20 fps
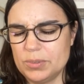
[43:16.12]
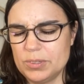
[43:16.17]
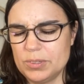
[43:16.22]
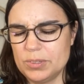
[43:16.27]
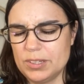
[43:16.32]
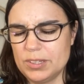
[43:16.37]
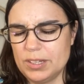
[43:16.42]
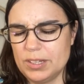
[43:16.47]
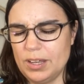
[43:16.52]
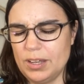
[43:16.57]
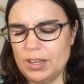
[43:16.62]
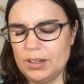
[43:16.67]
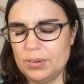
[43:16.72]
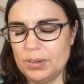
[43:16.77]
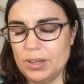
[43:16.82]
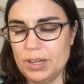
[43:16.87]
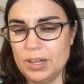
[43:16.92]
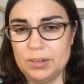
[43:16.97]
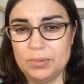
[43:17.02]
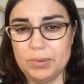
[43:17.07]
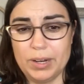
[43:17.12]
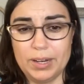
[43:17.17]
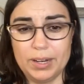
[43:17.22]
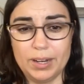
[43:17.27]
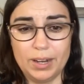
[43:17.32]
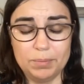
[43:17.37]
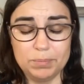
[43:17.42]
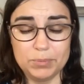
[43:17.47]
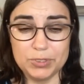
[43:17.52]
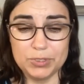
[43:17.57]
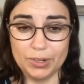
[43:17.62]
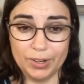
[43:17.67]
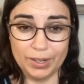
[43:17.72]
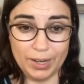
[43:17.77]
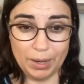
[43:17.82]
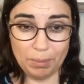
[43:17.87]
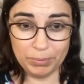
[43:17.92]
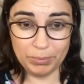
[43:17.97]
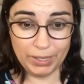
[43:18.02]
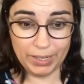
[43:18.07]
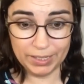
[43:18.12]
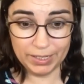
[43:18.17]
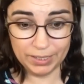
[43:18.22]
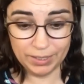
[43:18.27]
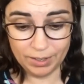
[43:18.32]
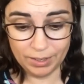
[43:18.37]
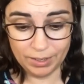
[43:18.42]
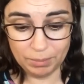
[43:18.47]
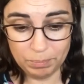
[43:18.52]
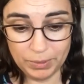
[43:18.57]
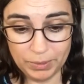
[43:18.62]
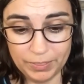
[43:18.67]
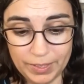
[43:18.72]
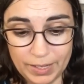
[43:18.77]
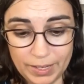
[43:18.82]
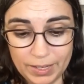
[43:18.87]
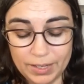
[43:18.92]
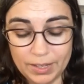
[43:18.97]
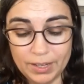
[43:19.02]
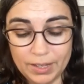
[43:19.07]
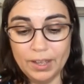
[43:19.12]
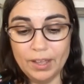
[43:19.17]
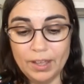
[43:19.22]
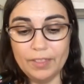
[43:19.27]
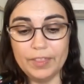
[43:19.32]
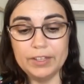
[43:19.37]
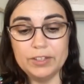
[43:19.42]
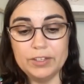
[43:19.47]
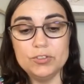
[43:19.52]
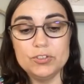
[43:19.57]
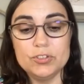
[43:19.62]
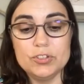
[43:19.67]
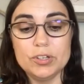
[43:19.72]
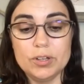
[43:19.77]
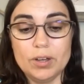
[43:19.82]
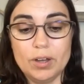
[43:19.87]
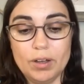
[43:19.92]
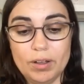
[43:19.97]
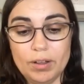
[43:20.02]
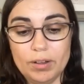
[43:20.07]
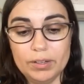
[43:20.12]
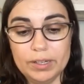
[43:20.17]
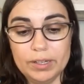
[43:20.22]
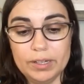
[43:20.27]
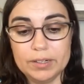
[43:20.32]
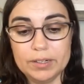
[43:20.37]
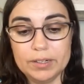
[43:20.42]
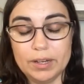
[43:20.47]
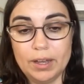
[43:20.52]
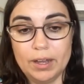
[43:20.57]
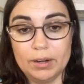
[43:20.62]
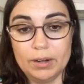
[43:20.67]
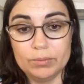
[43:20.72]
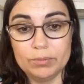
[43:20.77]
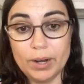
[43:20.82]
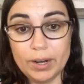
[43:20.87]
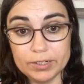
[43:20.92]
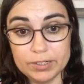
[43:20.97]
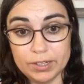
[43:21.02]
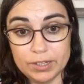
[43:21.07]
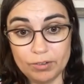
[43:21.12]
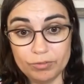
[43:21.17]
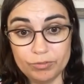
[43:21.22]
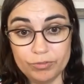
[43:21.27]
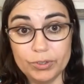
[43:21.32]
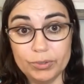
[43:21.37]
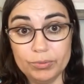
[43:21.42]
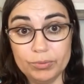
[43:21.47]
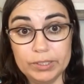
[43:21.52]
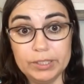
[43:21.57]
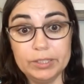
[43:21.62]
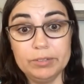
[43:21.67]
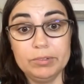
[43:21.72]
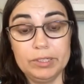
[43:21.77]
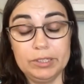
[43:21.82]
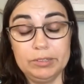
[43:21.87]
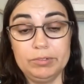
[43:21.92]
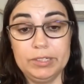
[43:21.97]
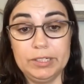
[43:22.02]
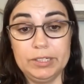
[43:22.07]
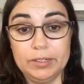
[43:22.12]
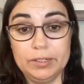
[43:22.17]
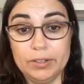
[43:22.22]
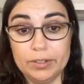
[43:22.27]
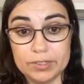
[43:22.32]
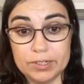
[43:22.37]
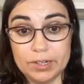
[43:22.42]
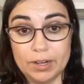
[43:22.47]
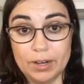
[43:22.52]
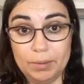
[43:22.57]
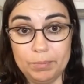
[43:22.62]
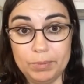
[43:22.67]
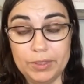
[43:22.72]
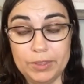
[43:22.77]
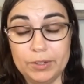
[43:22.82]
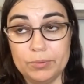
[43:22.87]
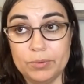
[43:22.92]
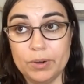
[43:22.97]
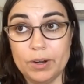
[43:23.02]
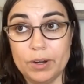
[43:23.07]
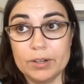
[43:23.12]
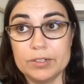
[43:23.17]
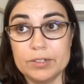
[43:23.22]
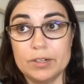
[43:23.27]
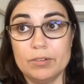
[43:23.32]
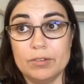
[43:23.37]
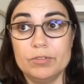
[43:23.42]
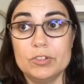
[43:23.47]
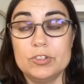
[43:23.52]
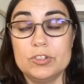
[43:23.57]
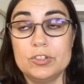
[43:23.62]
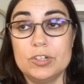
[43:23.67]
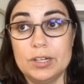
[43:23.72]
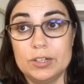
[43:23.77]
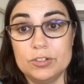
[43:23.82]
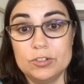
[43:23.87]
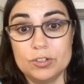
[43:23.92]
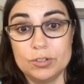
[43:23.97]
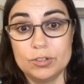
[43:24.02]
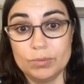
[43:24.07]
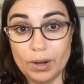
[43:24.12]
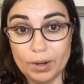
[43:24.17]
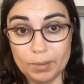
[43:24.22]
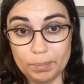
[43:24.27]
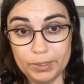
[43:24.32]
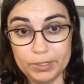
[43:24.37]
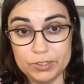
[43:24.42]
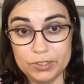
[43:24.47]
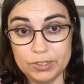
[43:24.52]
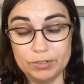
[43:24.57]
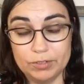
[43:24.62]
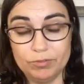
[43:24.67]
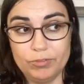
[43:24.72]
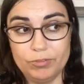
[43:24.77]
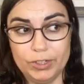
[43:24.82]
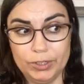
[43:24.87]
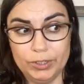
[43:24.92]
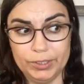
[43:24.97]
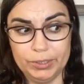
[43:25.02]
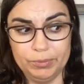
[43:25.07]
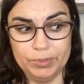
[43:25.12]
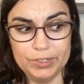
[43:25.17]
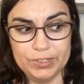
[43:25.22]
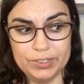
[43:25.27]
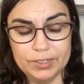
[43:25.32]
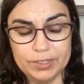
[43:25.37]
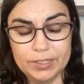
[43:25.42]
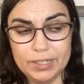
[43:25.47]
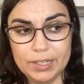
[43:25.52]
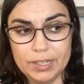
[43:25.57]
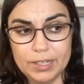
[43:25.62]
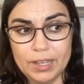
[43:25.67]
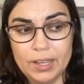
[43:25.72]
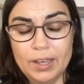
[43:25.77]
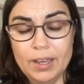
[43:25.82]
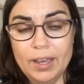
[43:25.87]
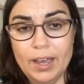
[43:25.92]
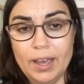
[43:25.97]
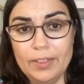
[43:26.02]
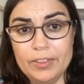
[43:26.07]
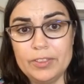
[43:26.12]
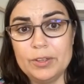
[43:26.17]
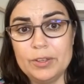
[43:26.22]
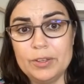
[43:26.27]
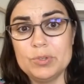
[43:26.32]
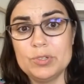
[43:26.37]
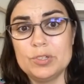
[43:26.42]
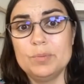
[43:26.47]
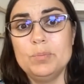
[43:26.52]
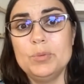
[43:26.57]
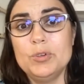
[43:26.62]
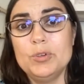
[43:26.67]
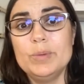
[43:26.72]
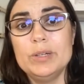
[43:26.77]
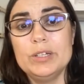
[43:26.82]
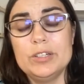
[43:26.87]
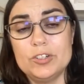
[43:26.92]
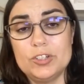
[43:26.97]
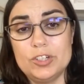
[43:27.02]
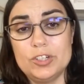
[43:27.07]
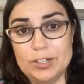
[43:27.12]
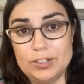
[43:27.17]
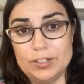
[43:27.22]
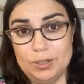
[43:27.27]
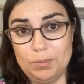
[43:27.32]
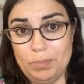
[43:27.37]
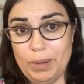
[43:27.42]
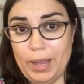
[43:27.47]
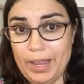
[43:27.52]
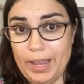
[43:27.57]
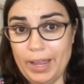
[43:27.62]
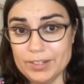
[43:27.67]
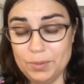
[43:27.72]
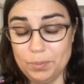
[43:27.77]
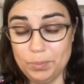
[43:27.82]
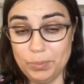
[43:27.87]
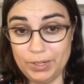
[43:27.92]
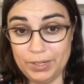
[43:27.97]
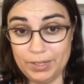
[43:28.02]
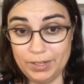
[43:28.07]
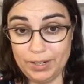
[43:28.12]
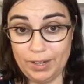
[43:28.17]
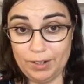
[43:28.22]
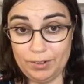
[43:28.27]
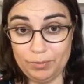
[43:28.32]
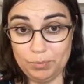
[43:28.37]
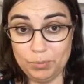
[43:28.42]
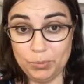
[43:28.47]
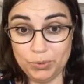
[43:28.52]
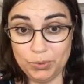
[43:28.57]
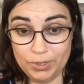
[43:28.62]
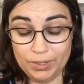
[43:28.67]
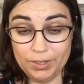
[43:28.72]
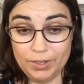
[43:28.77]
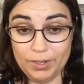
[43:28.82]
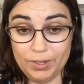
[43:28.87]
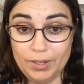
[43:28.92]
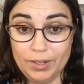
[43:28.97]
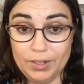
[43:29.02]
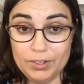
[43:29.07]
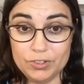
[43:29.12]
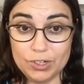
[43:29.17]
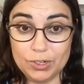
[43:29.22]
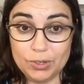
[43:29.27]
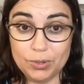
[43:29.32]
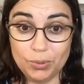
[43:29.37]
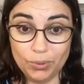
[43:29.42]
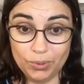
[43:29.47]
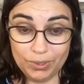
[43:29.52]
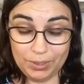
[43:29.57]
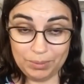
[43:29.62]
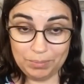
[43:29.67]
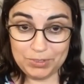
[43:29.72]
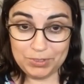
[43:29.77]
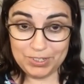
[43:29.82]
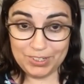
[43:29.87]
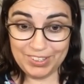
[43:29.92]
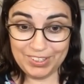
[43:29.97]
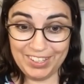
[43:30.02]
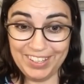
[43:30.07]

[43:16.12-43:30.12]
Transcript: was it the AU? Anyway, I'm sorry, I'm blanking on it. But they they used to call it uh, rock dove for a really, really, really long time, and then rock dove was changed to rock pigeon fairly recently. And then there was a movement to change it back to bring kind of more decorum to